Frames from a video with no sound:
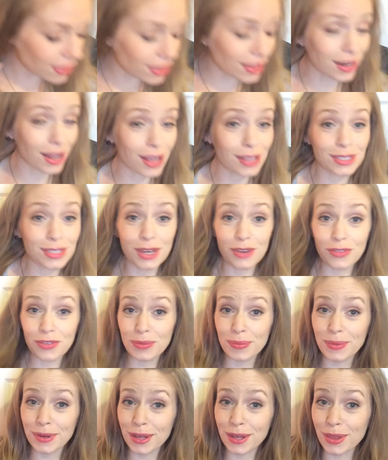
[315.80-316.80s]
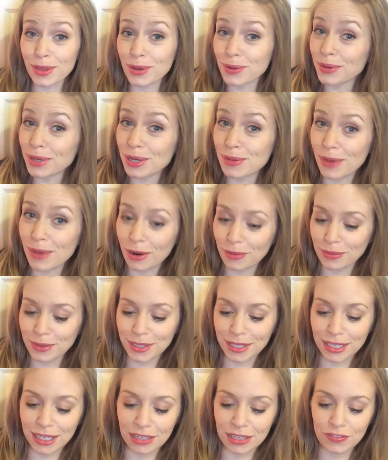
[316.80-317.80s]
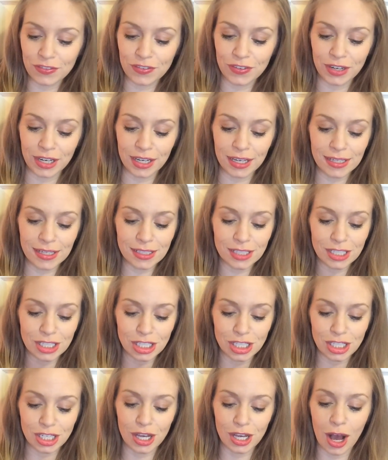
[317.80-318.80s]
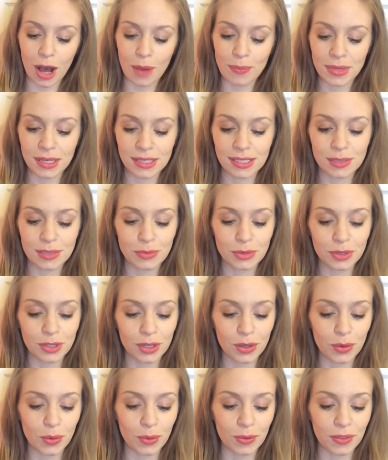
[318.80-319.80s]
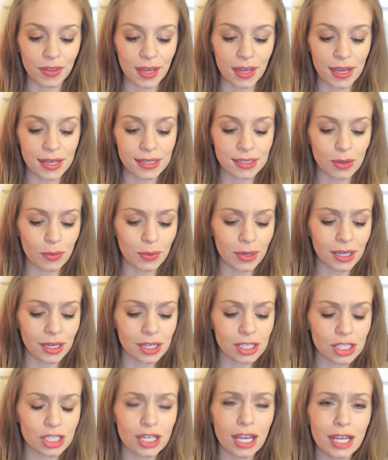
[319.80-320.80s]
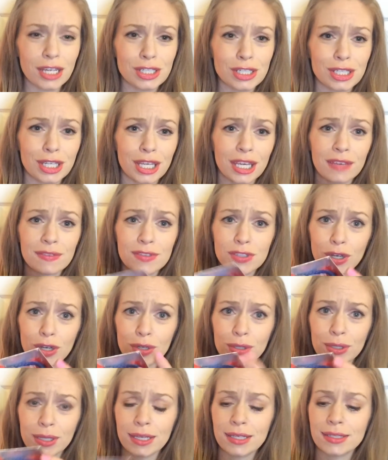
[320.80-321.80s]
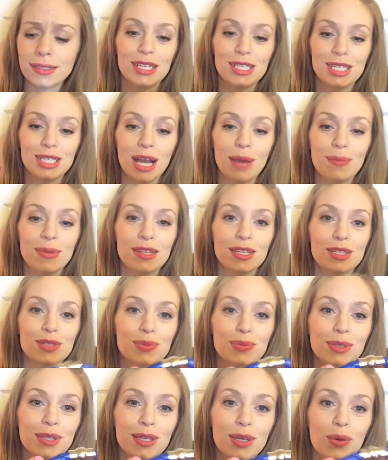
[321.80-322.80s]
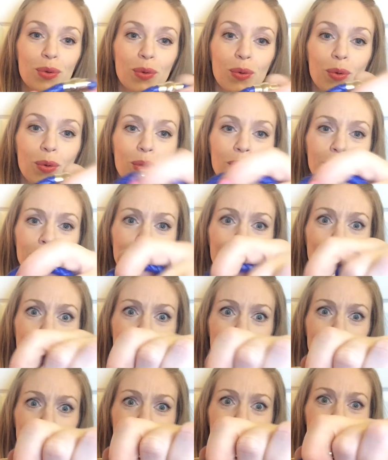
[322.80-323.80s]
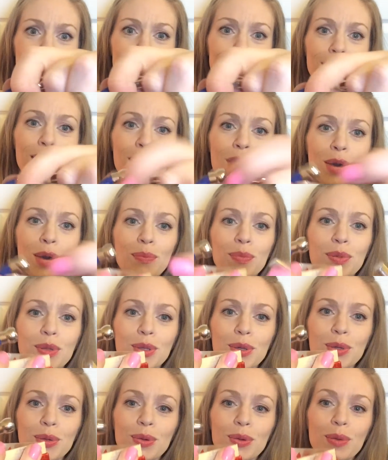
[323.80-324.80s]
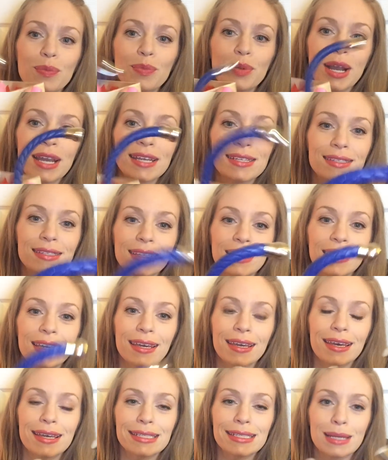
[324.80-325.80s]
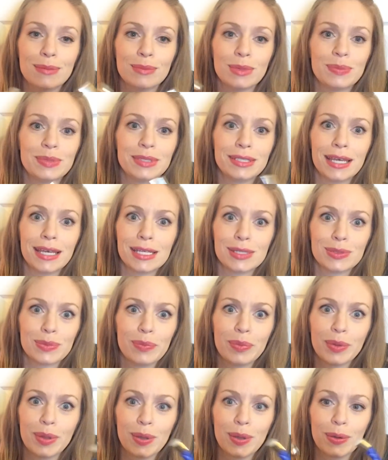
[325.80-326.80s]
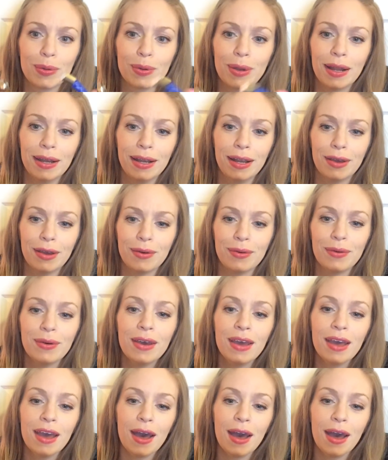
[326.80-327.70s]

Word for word: And then also from another one of my really good friends, she got me some really cool things. And we exchanged gifts early. So she got me this really cool and gorgeous blue bracelet because I'm obsessed with blue right now.